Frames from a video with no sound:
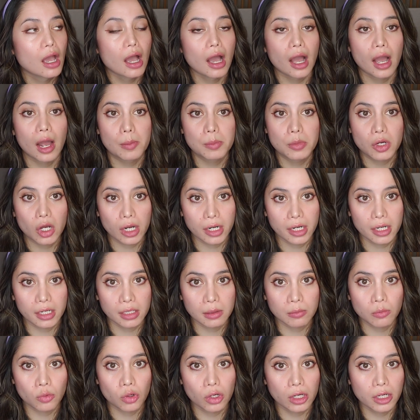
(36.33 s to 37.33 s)
I'm not
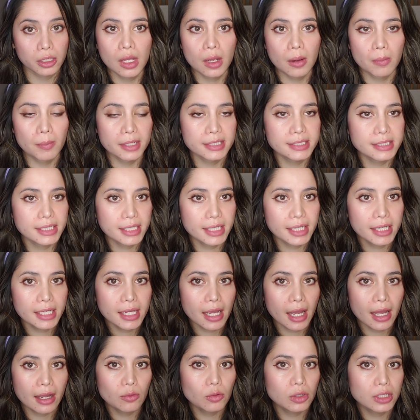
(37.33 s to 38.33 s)
anymore. But today
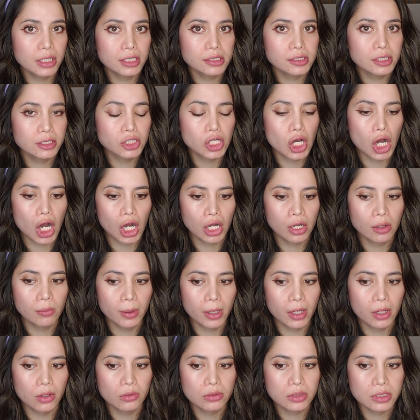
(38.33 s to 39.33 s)
I wanted to talk
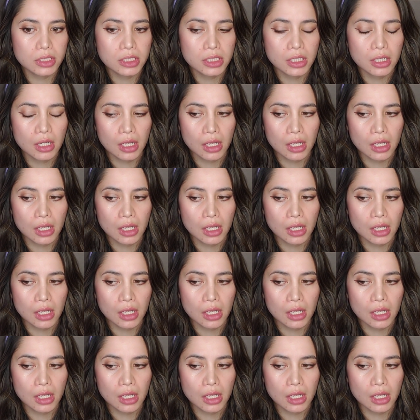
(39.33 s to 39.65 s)
about